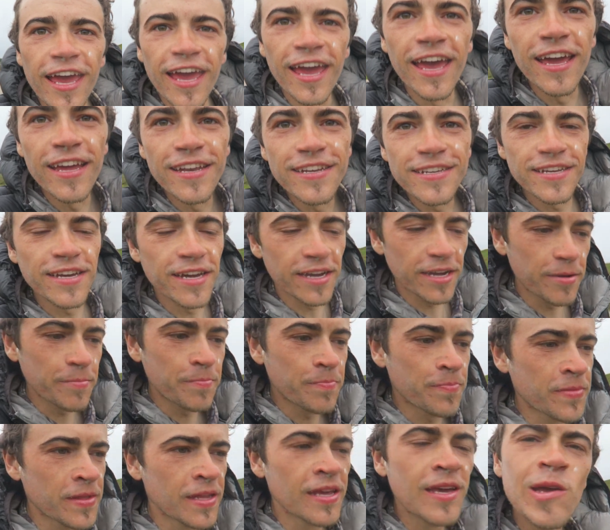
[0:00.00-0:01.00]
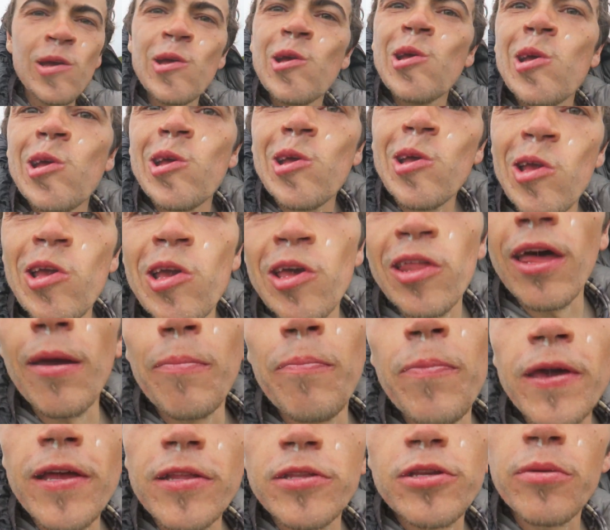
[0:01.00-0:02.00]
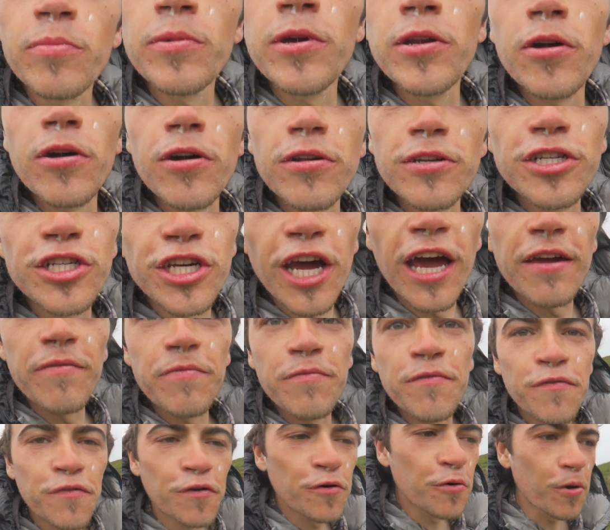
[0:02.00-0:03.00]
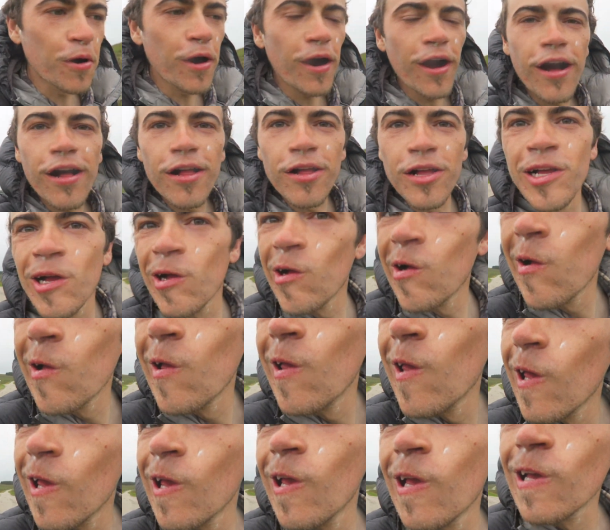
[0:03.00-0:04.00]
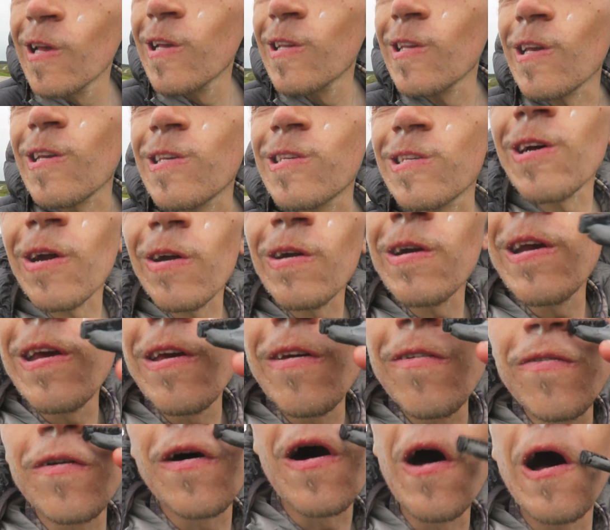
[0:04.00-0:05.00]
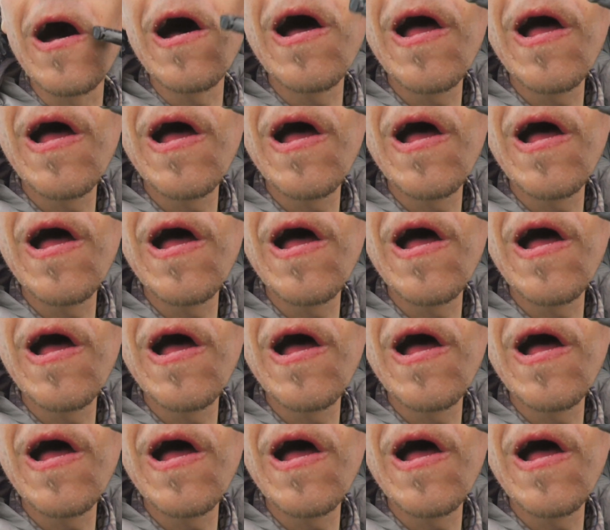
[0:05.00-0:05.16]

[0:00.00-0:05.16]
and they picked on me not shaving for a while. So sorry if the